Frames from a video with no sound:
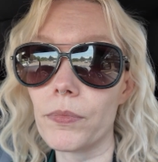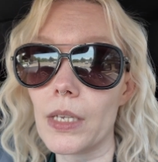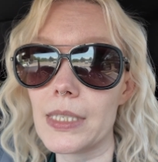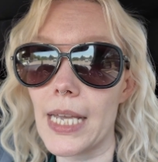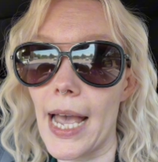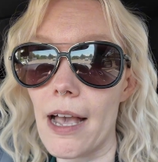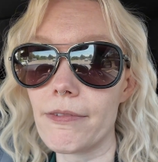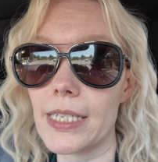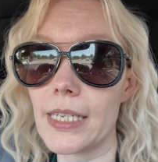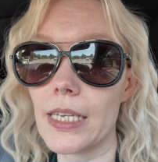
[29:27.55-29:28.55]
because I
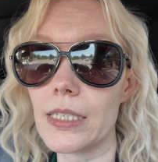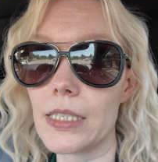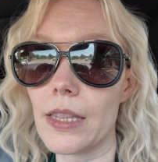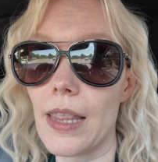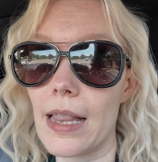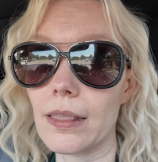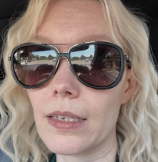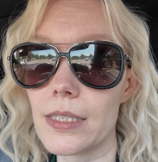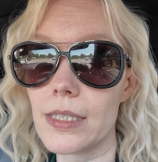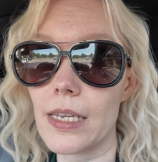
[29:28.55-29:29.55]
have to get that
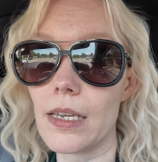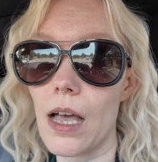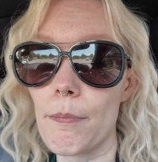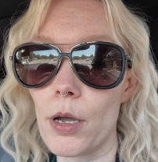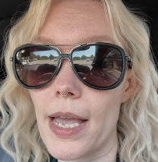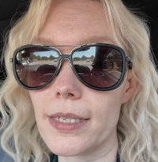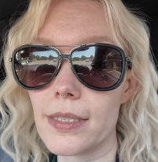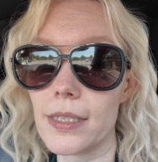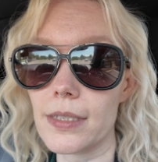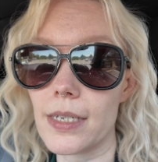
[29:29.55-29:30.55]
listing up on
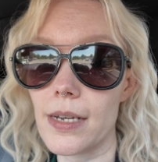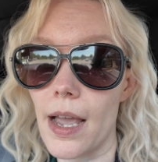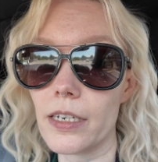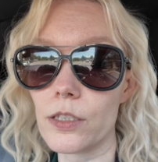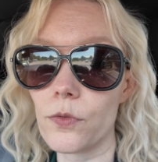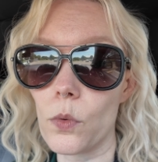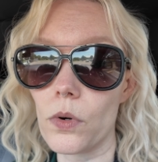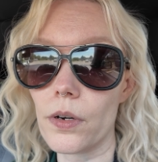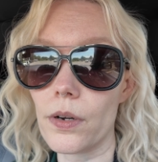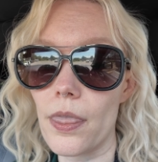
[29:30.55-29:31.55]
Etsy tonight
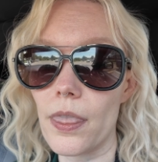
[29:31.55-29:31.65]
for